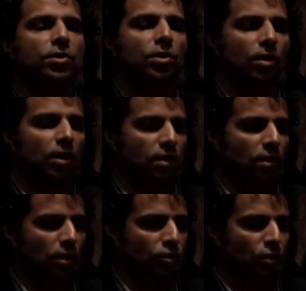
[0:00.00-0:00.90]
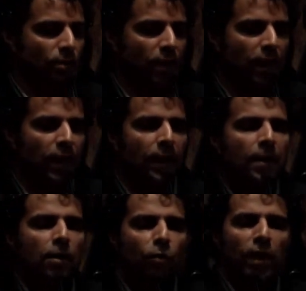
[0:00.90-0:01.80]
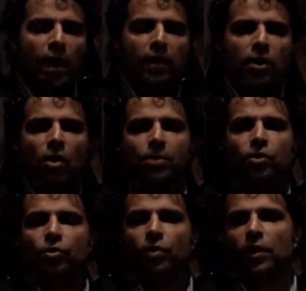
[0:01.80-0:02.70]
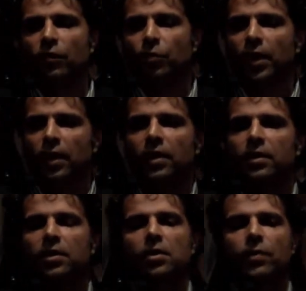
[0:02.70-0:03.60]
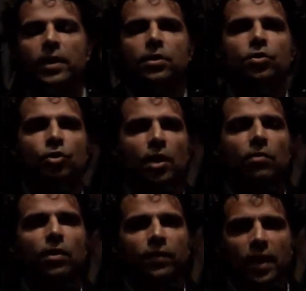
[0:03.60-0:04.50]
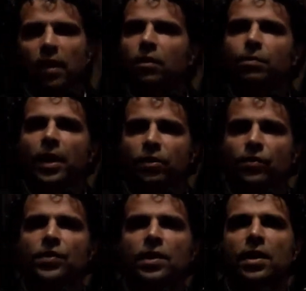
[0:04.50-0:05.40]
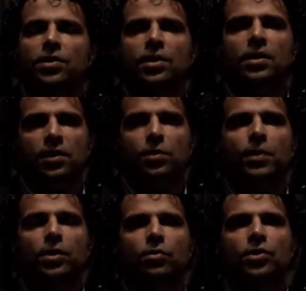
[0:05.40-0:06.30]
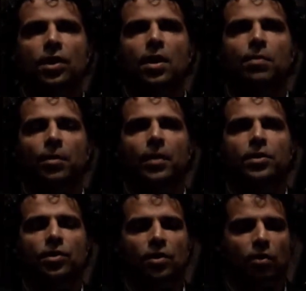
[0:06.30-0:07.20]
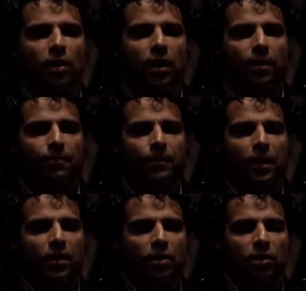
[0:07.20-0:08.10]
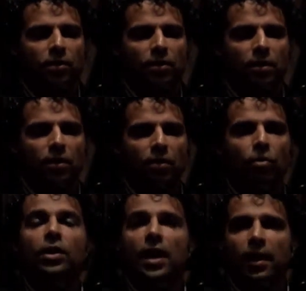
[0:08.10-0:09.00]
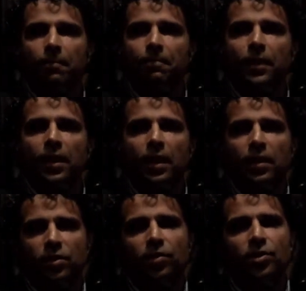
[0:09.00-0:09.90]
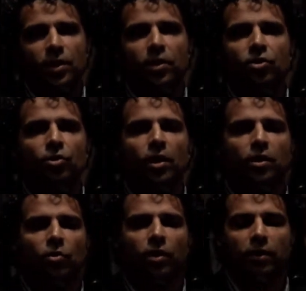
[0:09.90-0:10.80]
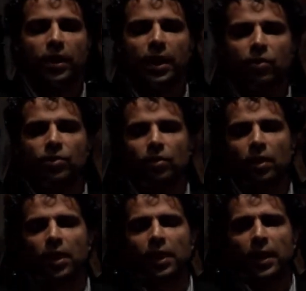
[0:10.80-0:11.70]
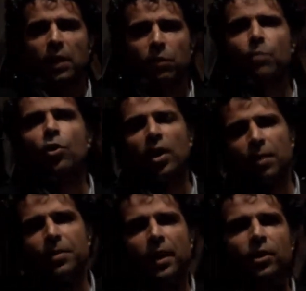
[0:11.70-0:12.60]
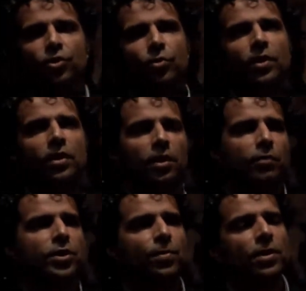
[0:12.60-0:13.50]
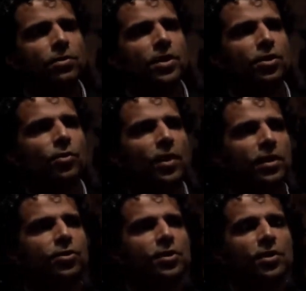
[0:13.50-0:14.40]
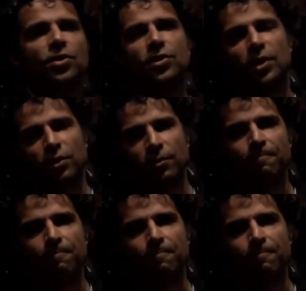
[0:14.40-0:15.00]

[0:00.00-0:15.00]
as it should be. We had the opportunity of bringing in the Director General of the Health Branch of CIC to speak to us a couple of months ago, Dr. Gondan. It's her signature on the Order in Council. And we brought up that issue, and her response was actually quite interesting. She said,